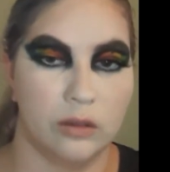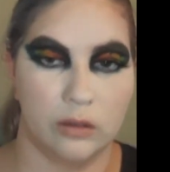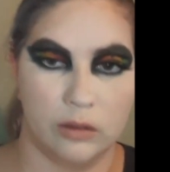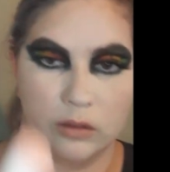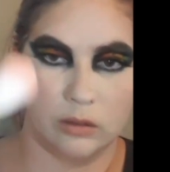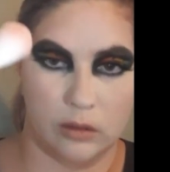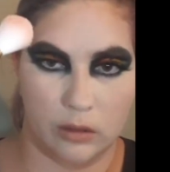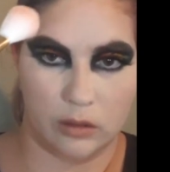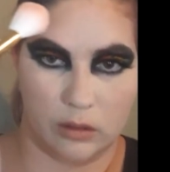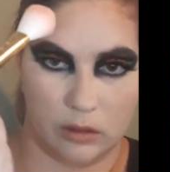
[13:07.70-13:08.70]

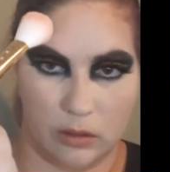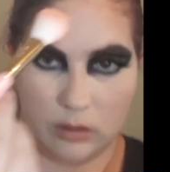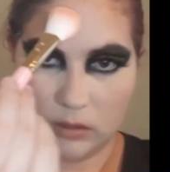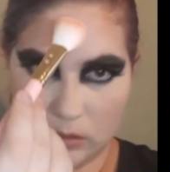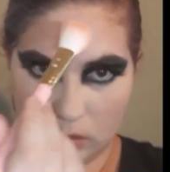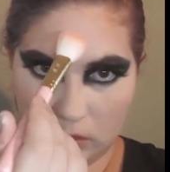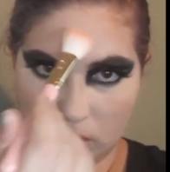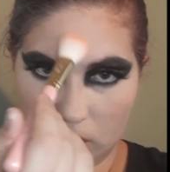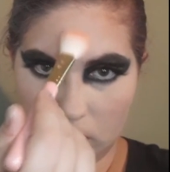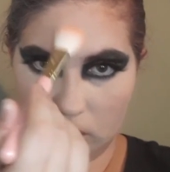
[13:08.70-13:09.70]

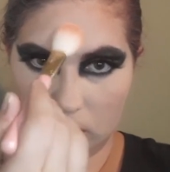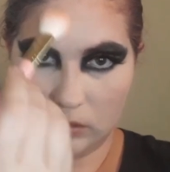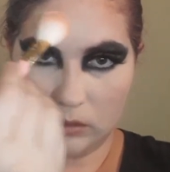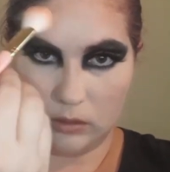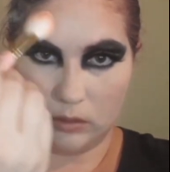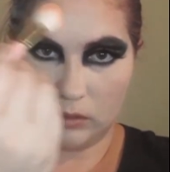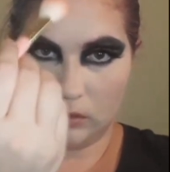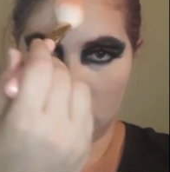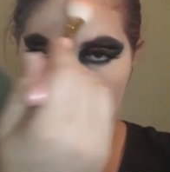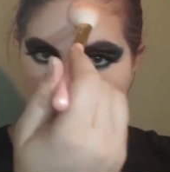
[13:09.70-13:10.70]

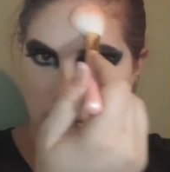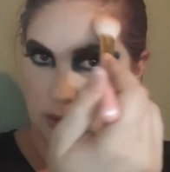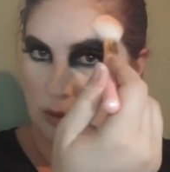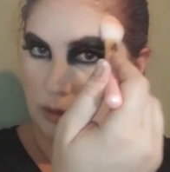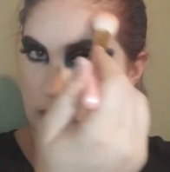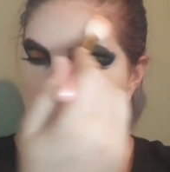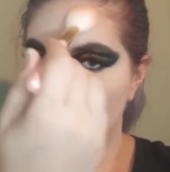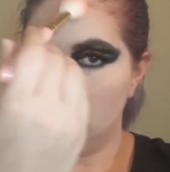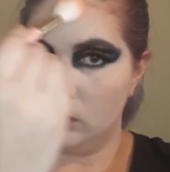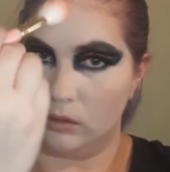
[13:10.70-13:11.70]

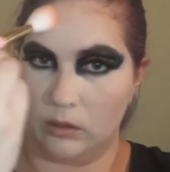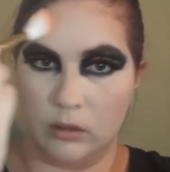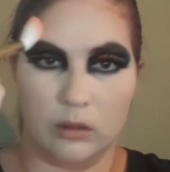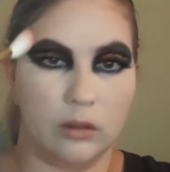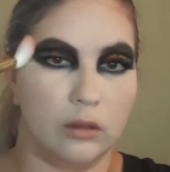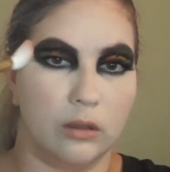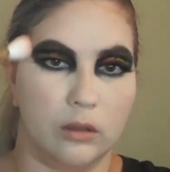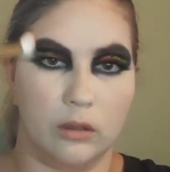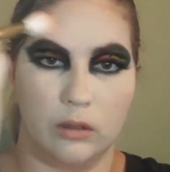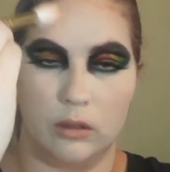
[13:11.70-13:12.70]

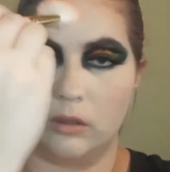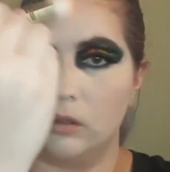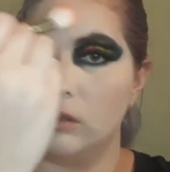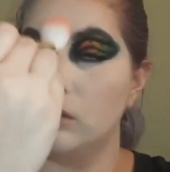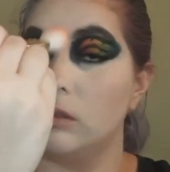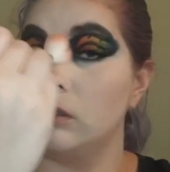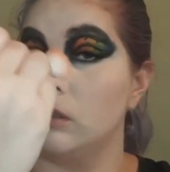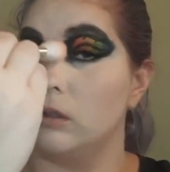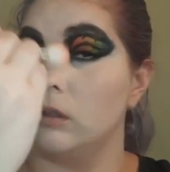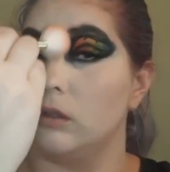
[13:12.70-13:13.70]

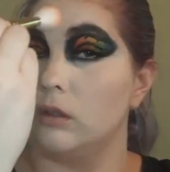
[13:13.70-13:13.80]
Nothing is said.